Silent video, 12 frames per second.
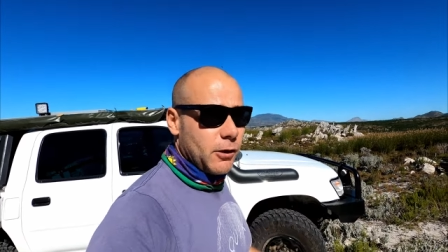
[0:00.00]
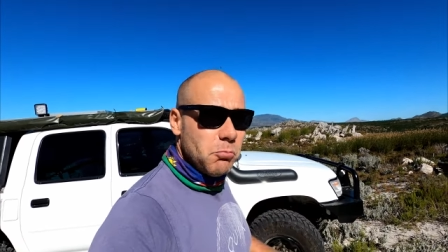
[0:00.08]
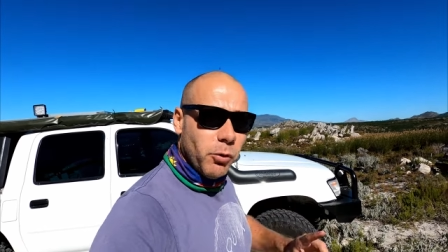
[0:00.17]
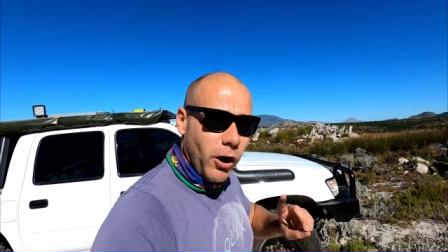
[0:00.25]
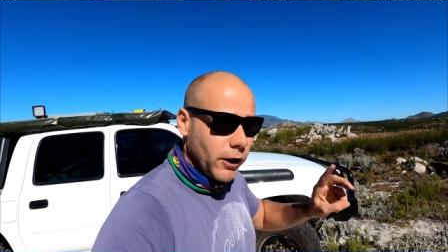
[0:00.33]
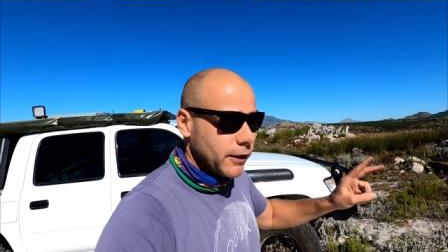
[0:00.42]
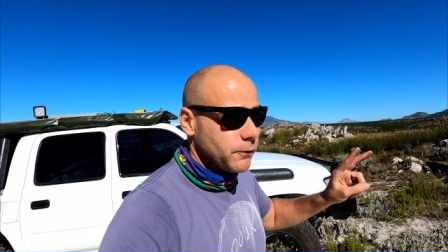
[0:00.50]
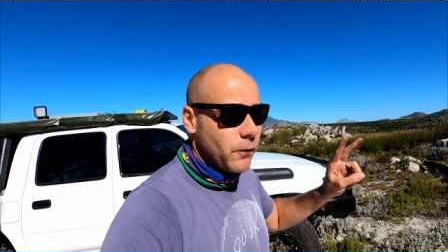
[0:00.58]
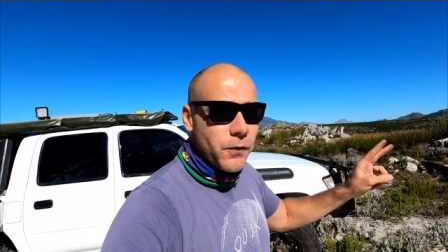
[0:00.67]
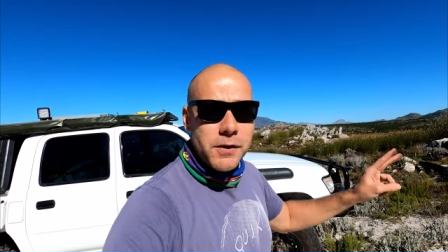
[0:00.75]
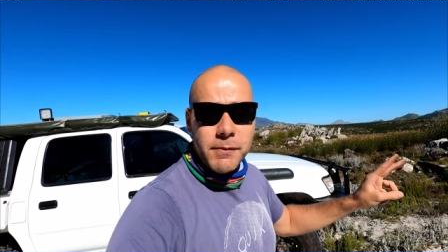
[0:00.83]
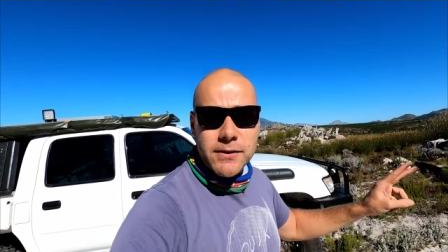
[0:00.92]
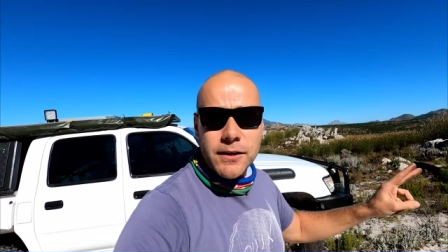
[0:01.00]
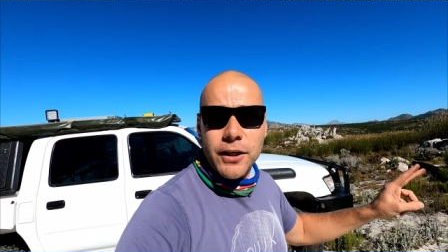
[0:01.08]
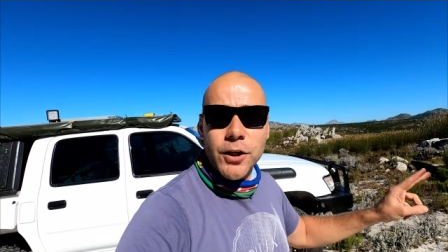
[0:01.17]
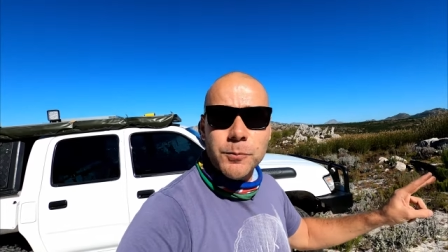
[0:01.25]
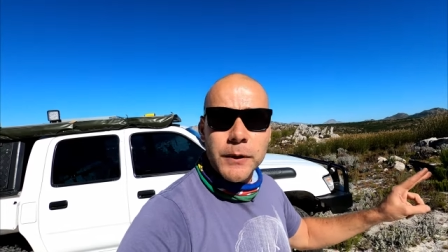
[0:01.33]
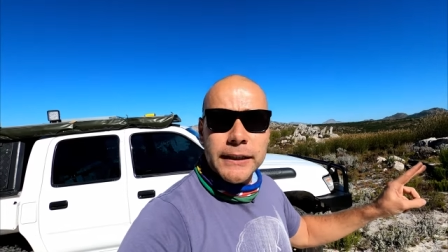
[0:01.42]
Don't park it for three months at
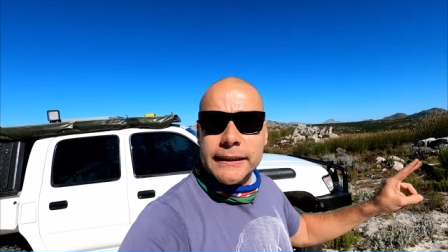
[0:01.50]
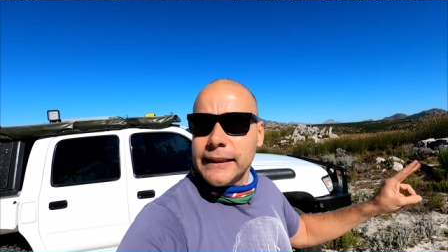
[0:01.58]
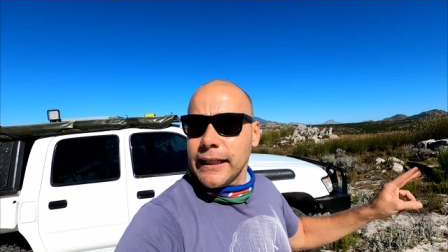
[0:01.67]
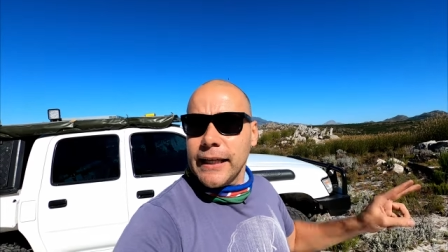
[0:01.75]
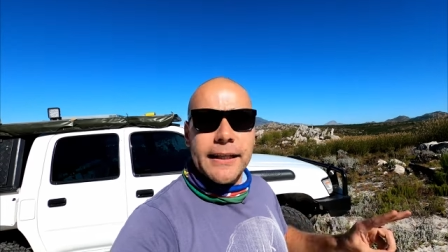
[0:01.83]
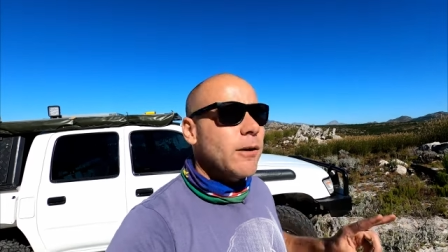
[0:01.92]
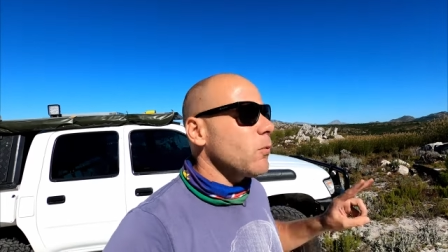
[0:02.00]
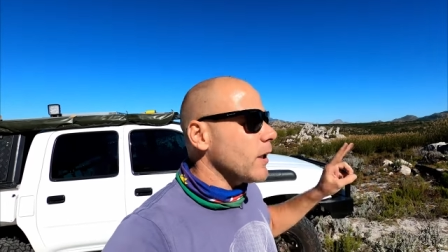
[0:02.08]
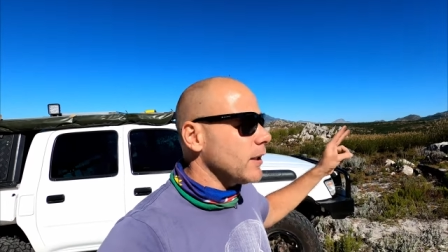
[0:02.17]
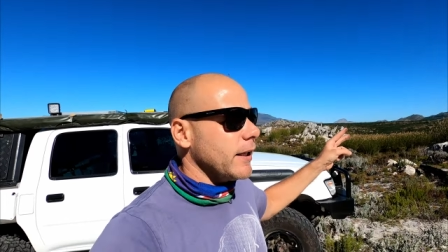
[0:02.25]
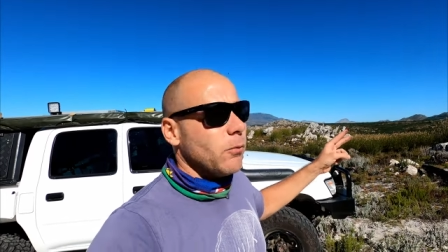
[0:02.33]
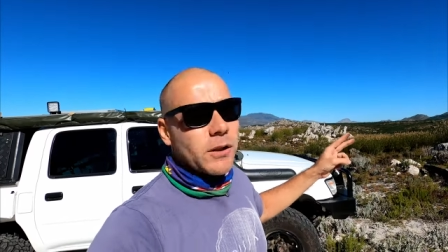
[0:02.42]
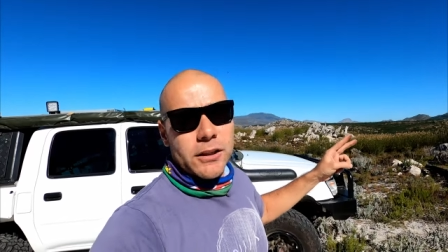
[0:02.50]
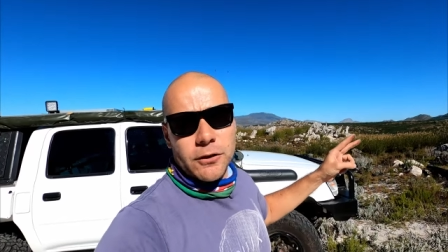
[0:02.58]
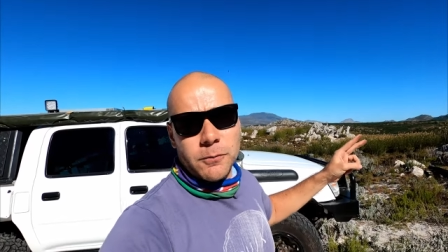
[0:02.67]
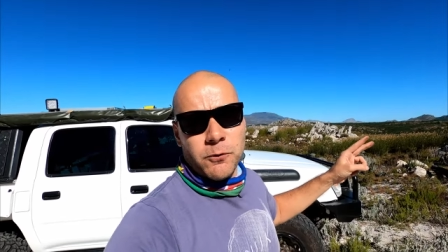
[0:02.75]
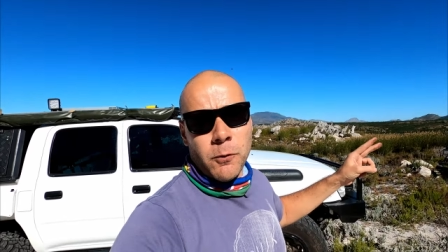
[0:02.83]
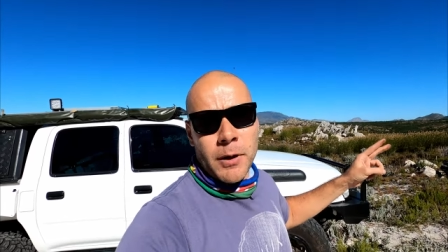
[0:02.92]
home and then one day want to
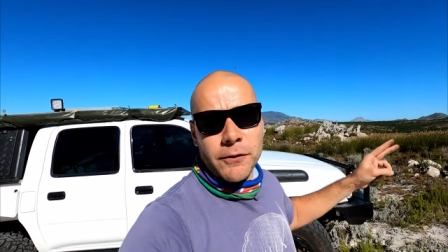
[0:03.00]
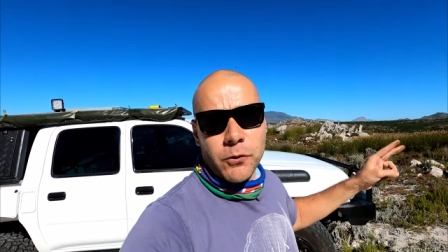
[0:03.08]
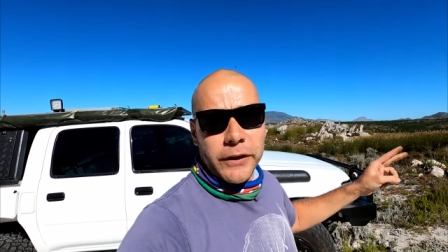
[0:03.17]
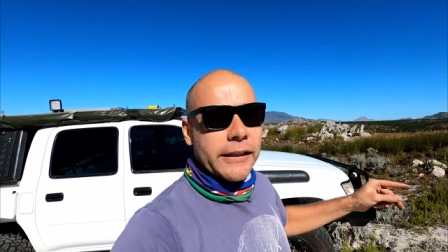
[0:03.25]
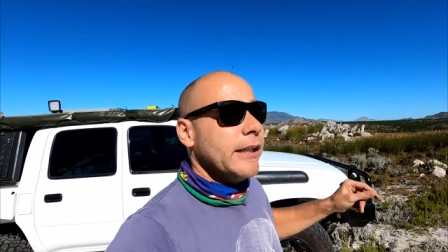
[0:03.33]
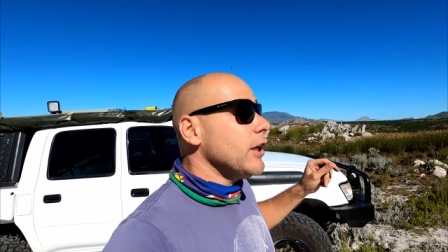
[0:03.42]
go for 4x4ing